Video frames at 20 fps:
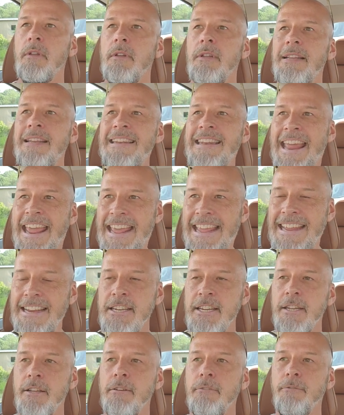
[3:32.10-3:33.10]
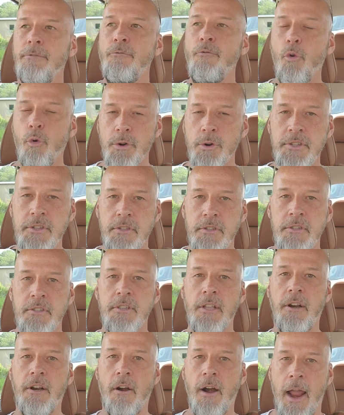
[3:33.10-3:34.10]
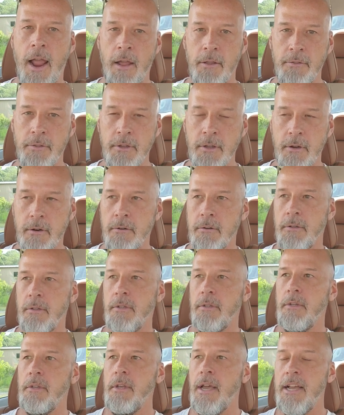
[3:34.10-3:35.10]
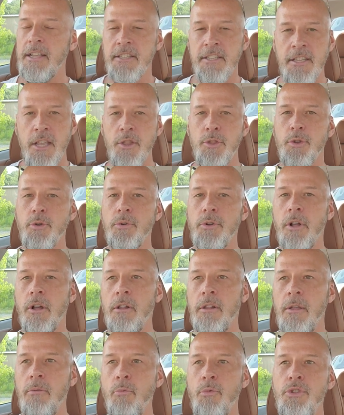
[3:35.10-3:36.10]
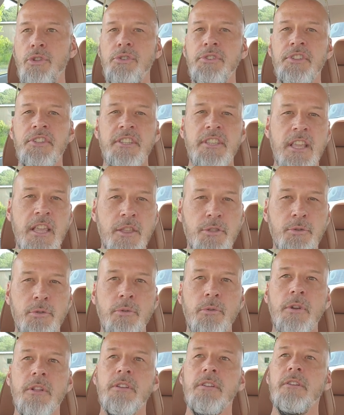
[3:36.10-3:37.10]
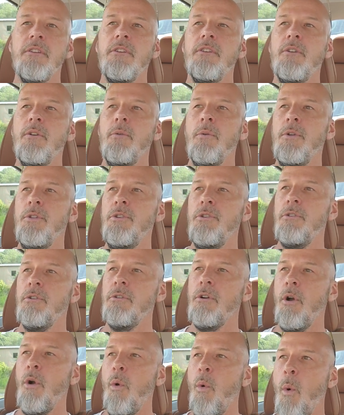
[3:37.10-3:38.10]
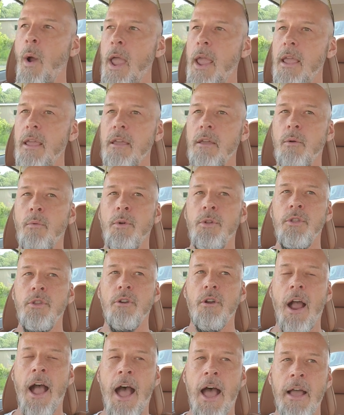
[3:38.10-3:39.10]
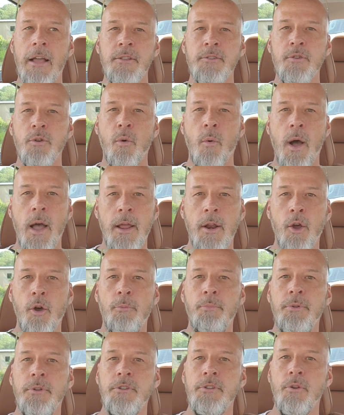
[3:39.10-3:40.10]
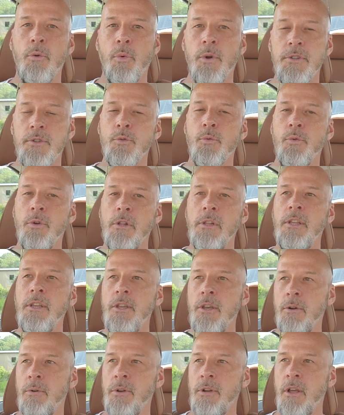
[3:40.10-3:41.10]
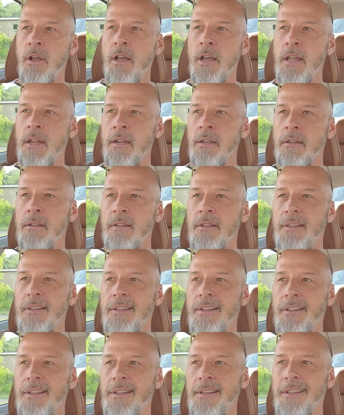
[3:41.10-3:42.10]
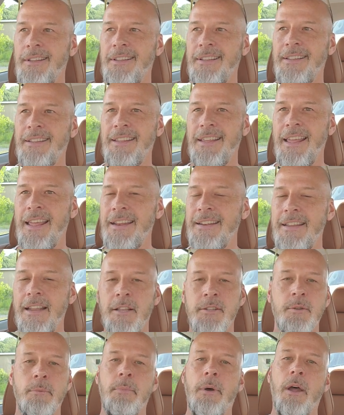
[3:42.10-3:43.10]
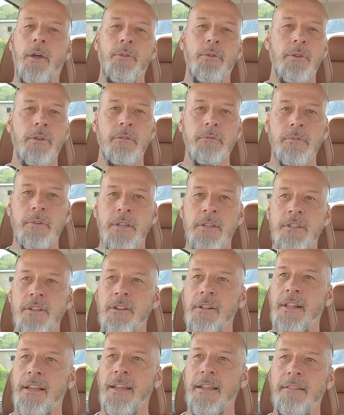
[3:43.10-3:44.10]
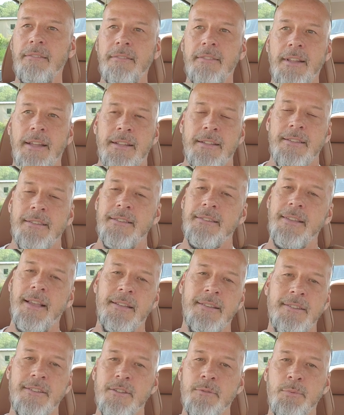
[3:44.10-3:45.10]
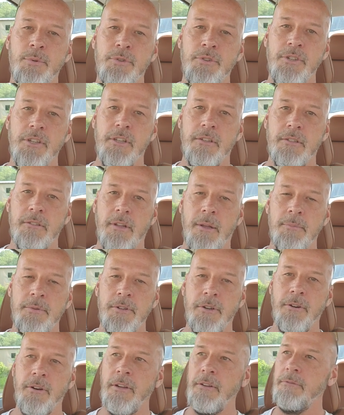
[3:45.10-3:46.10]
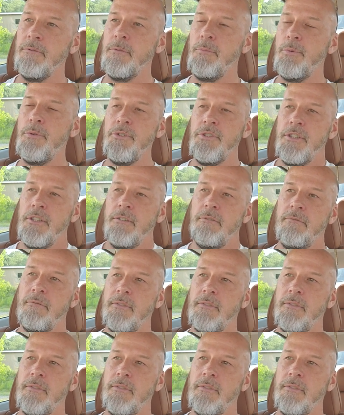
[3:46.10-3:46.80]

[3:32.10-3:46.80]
negative forces that are out there. I see through it all, and when you see through it, when you're awake, when your eyes are wide open to what's really going on, it doesn't bother you, because you're like, that's just bullshit. I'm sorry, it's bullshit.